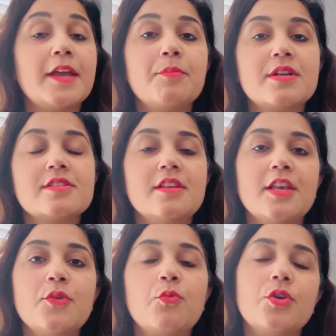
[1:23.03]

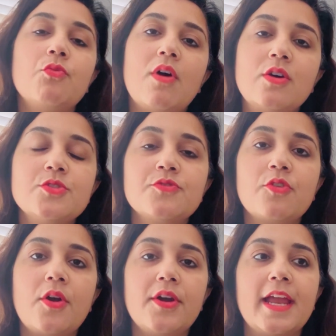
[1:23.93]
personally would vouch
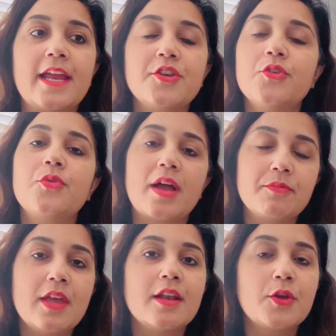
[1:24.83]
for Edu
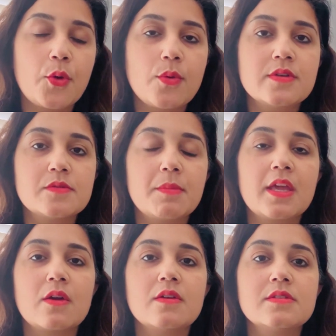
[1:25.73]
Ramdayal course
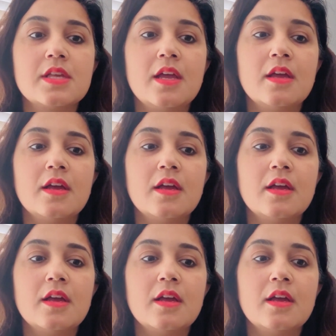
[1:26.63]
because